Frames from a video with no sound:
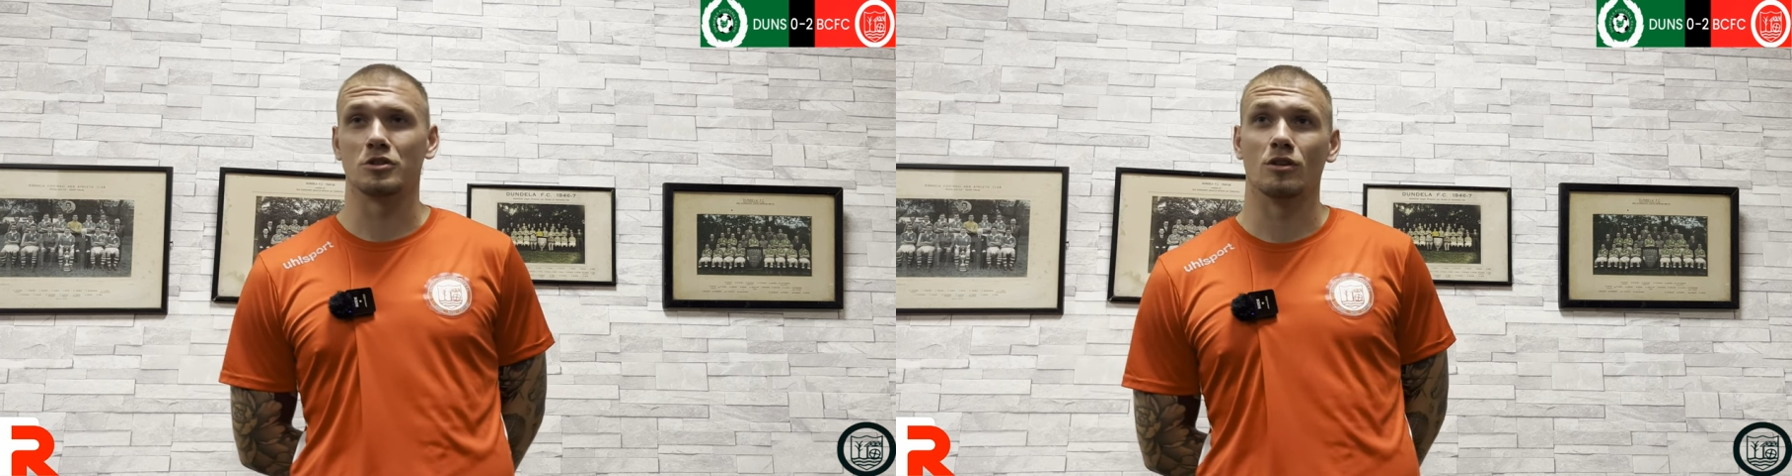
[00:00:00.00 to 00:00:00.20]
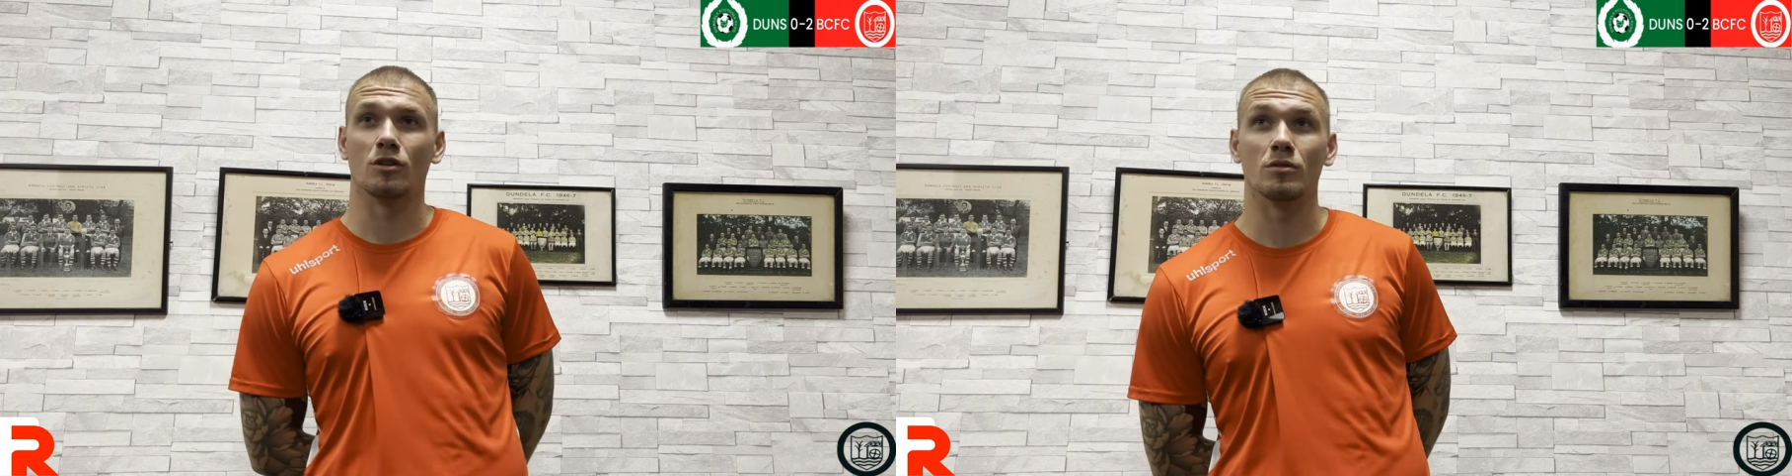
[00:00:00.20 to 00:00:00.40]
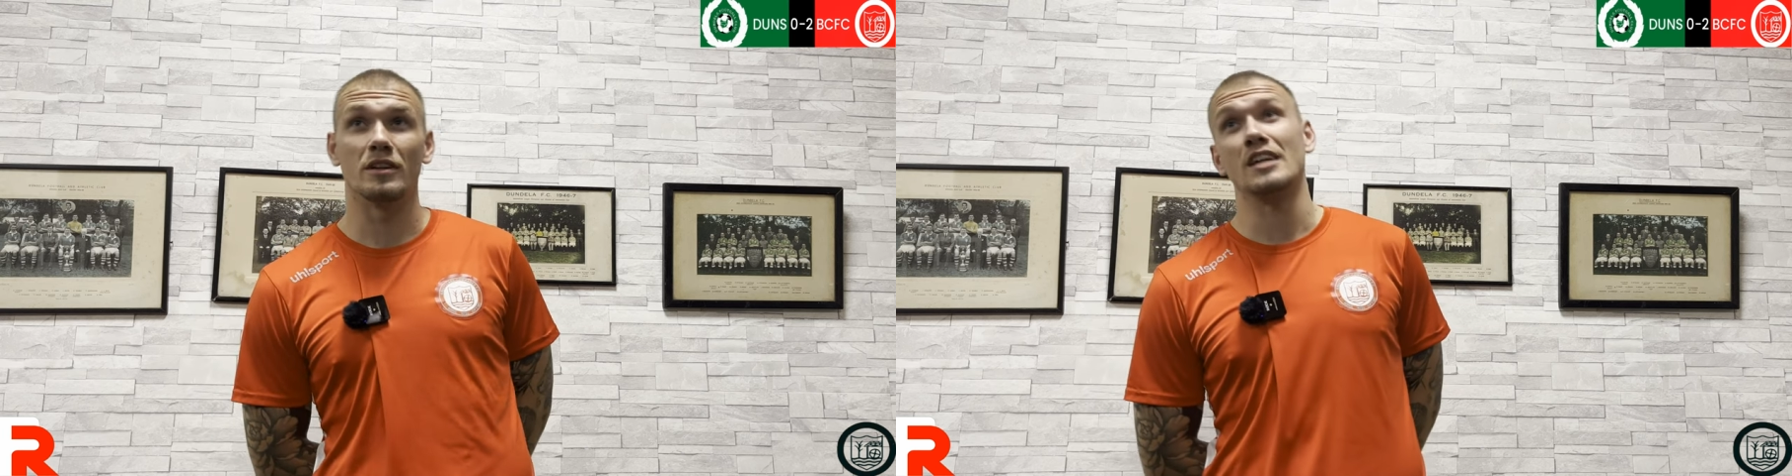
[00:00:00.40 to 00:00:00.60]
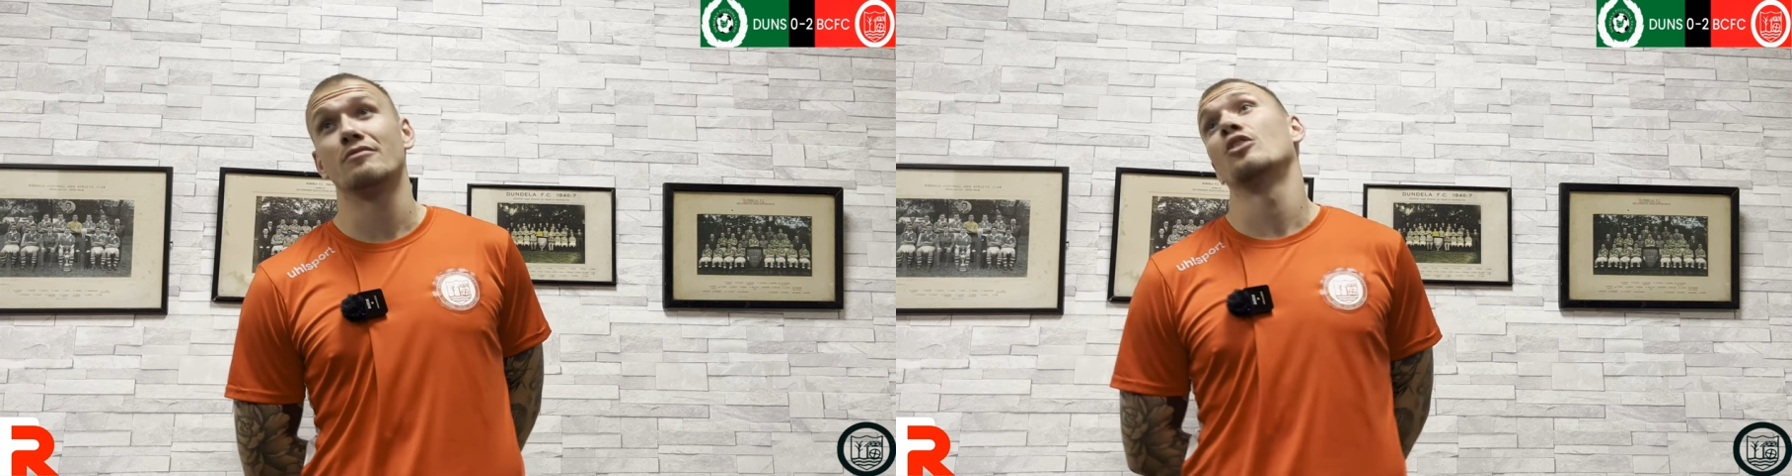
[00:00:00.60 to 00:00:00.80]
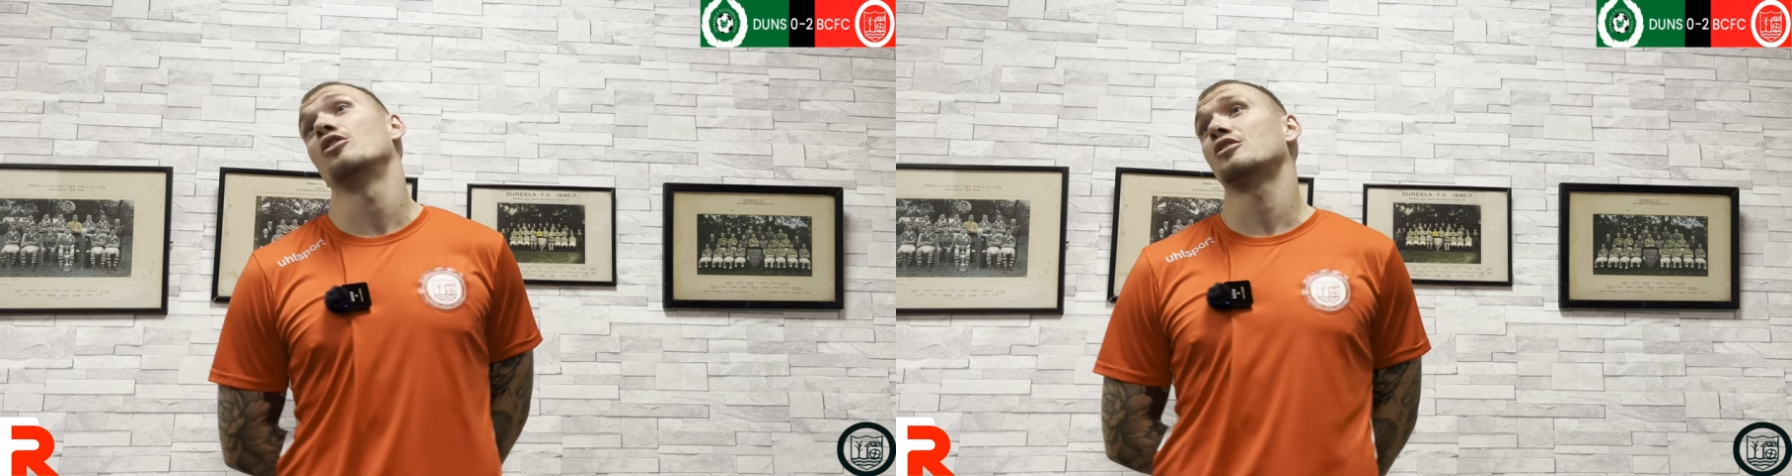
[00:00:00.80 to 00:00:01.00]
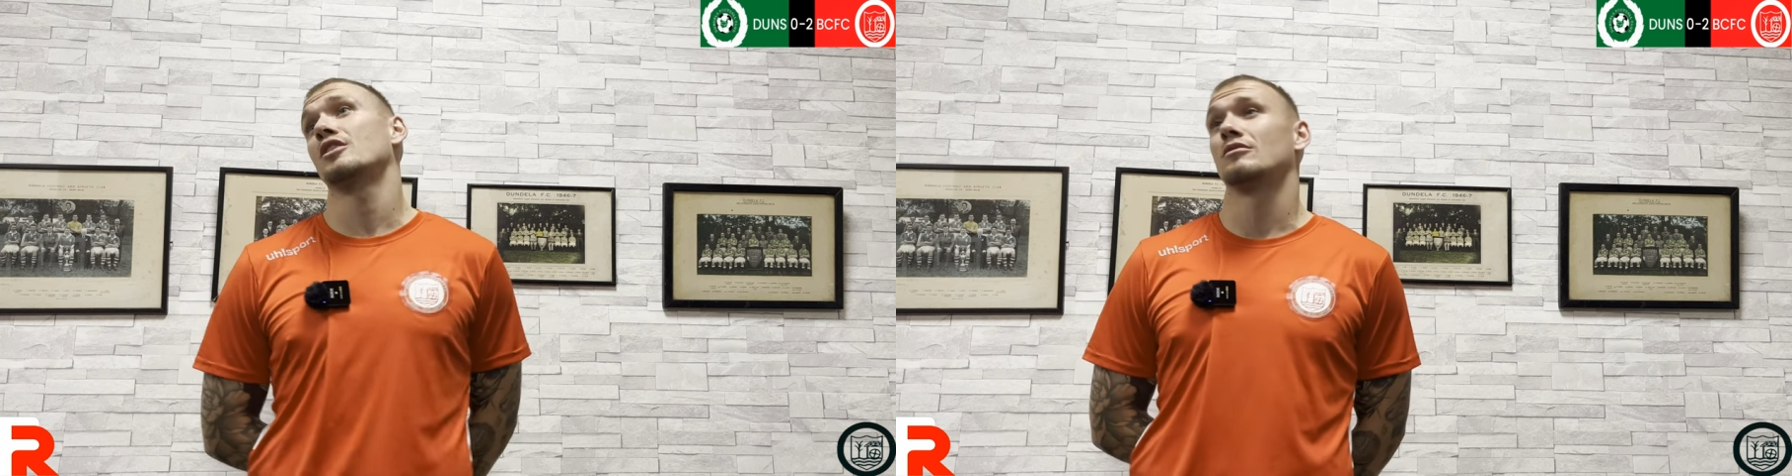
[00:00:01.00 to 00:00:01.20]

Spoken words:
you know, even hooking